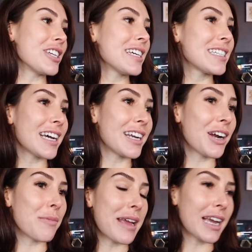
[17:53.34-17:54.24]
She had done
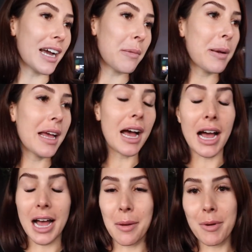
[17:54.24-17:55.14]
our makeup
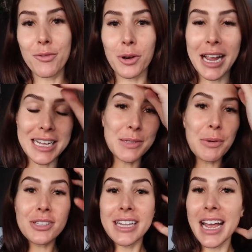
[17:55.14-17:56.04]
for Kat's
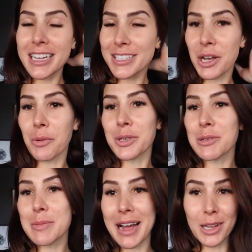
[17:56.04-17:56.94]
birthday, so we're
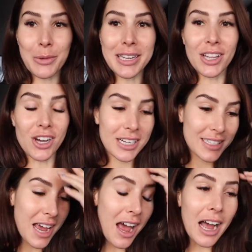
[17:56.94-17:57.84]
doing some Halloween
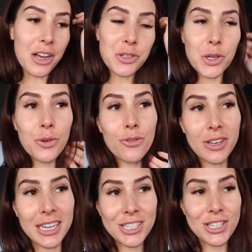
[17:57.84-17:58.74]
looks. I also
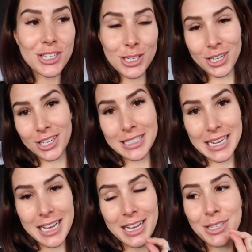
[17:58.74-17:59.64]
finished the skirt,
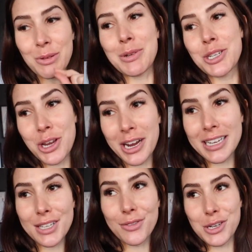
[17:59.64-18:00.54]
so I'm going to show you
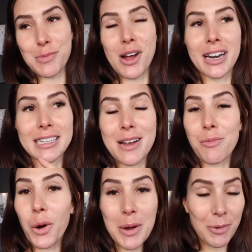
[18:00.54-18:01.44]
guys the finished product.
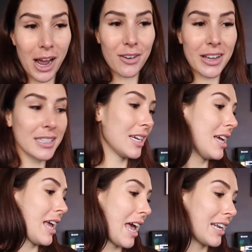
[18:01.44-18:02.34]
I'm quite proud of it,
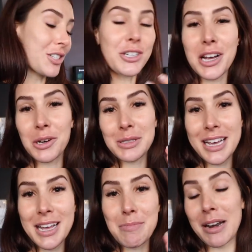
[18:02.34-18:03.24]
and it turned out
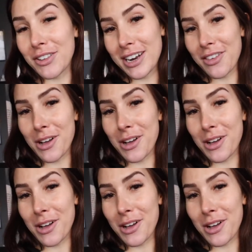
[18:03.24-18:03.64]
better than I